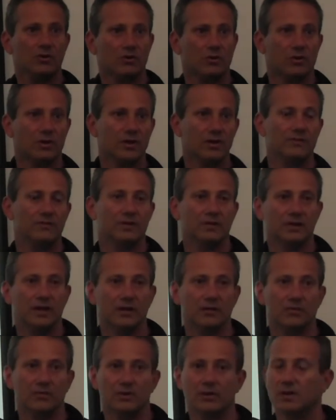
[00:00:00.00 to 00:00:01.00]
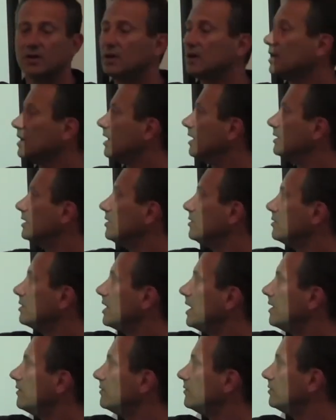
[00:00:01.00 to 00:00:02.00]
or leave the network, and then you
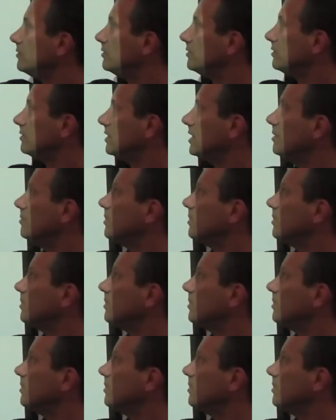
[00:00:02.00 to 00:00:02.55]
have 3